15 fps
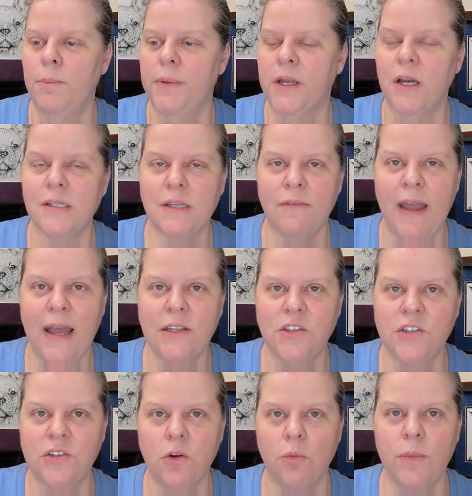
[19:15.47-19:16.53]
because I've had
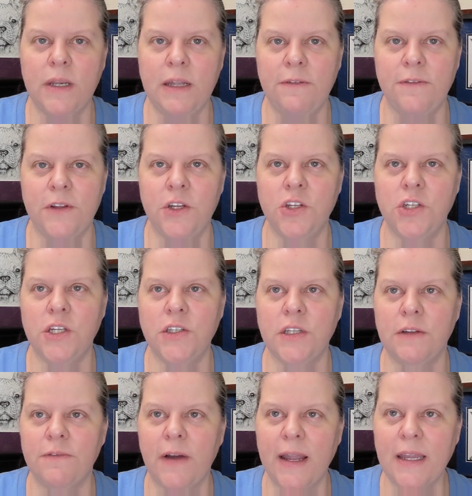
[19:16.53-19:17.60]
so many finishes.
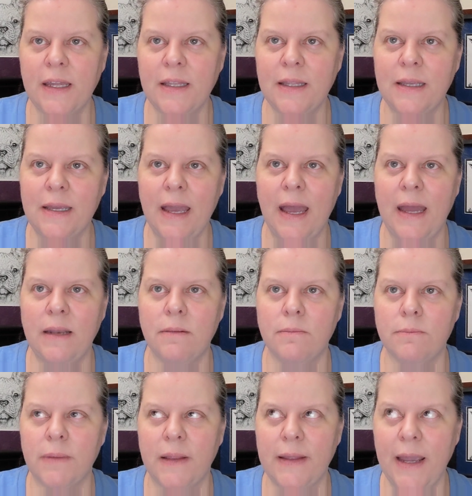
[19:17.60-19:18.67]
And if I can get,
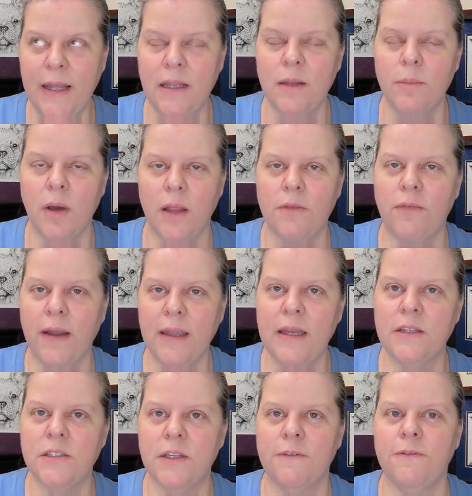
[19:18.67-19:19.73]
by the end of the month, if I can
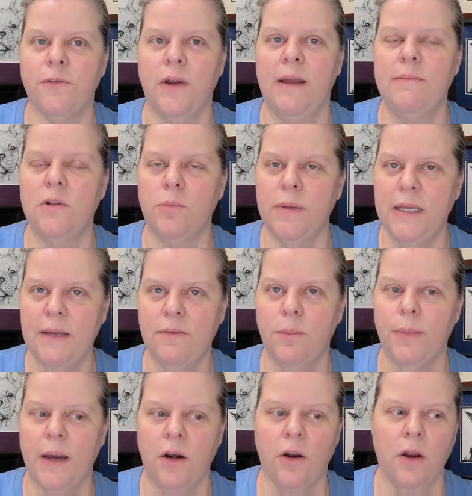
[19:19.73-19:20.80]
get stuff framed, it'll be even
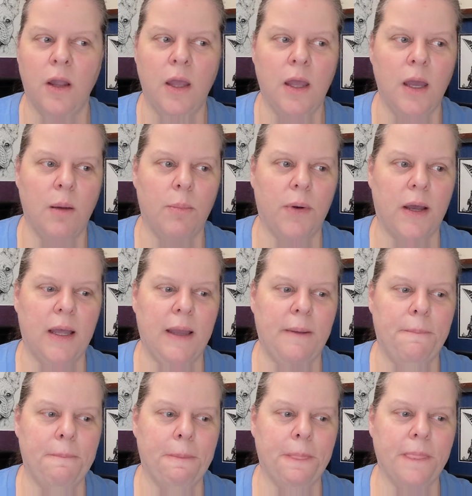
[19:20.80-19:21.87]
better.
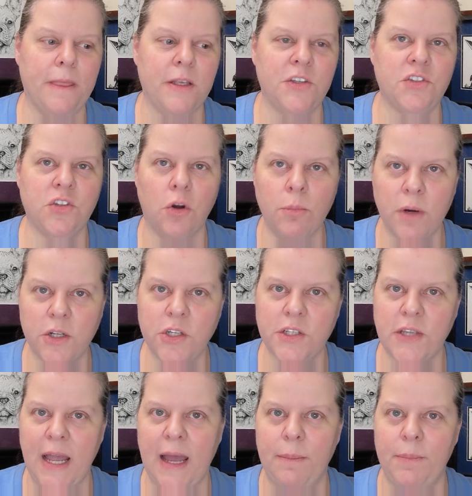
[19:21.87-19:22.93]
But so much has
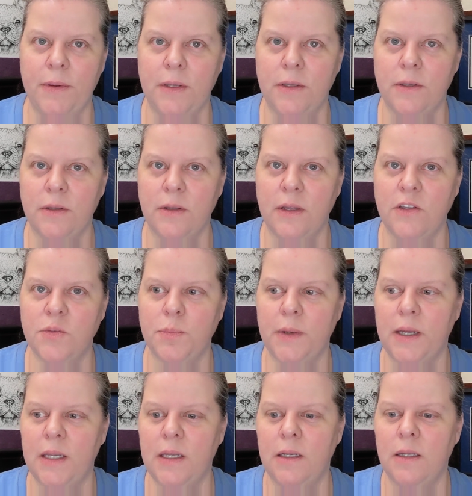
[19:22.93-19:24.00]
happened. It's
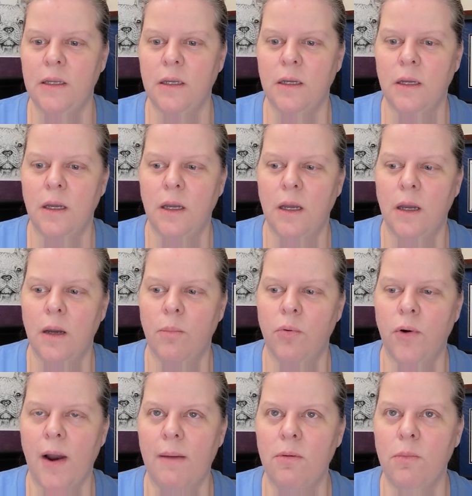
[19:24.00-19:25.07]
been
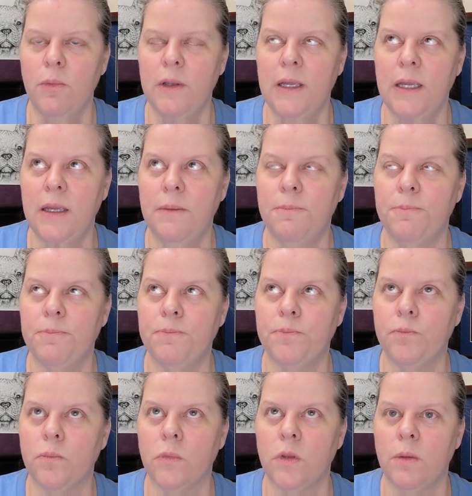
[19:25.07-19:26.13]
probably
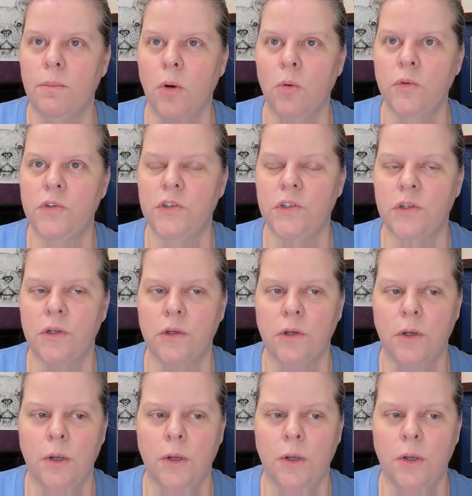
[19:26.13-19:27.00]
the most